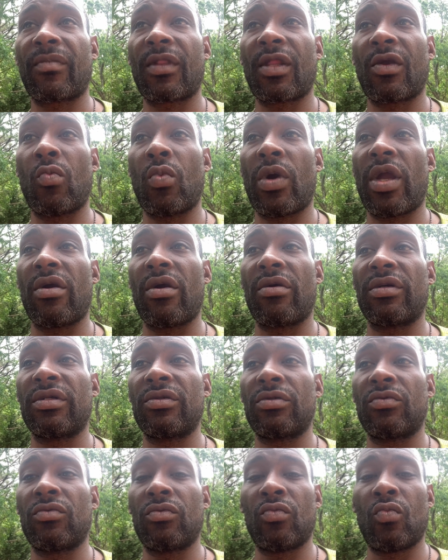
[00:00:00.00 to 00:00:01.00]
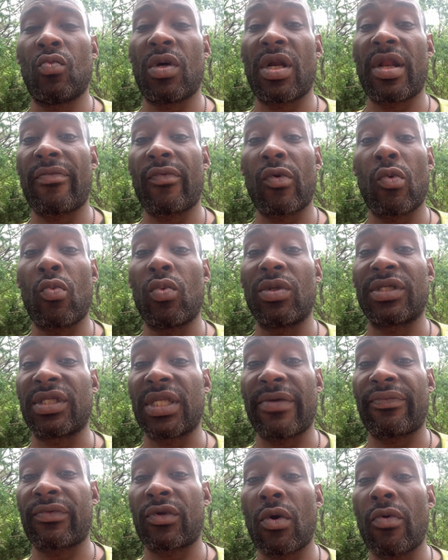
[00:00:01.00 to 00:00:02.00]
where whatever was
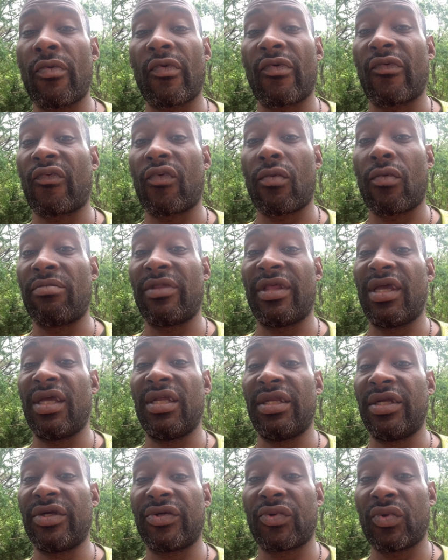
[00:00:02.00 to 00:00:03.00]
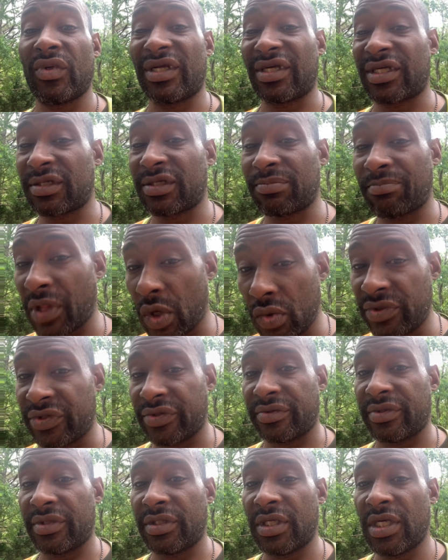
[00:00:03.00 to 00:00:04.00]
left over from the initial
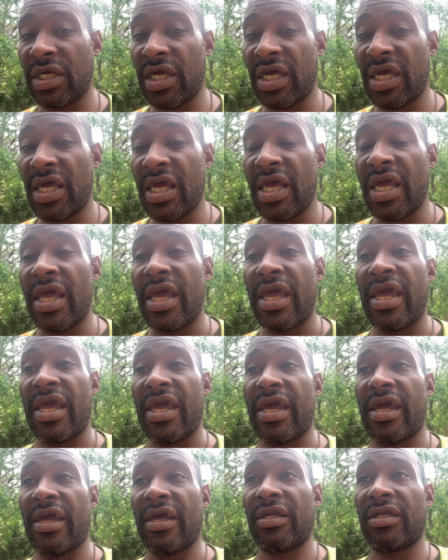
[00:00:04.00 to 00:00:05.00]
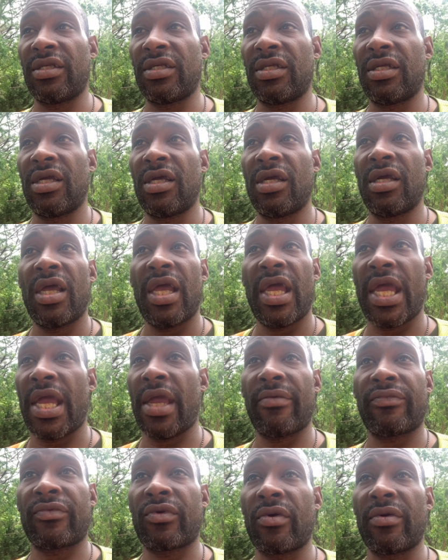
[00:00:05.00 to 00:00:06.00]
explosion. And
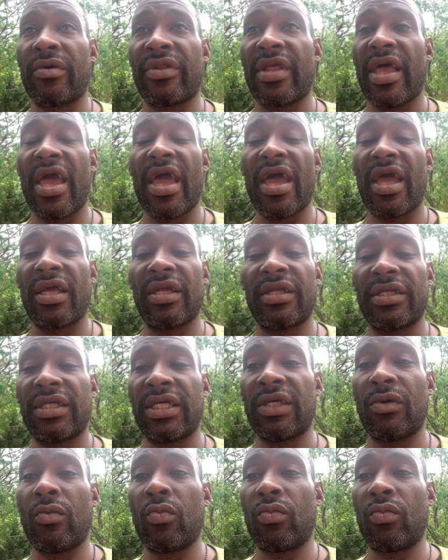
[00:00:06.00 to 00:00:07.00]
after that, it